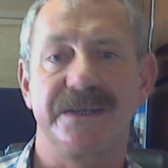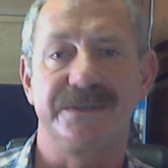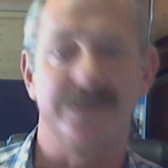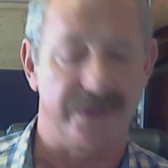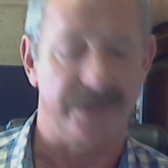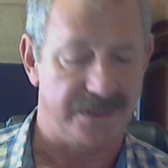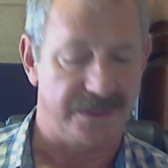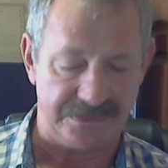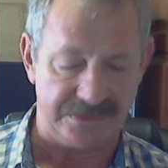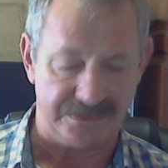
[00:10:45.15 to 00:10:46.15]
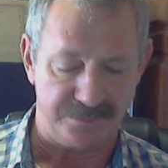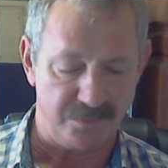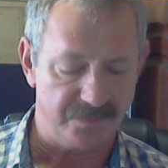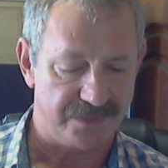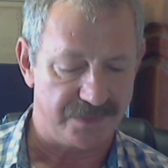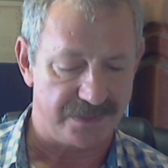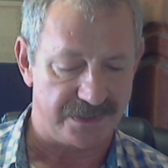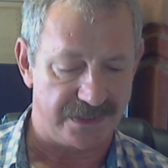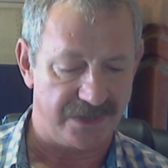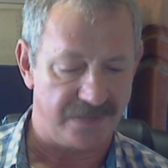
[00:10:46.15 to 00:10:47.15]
whether he removes the layer of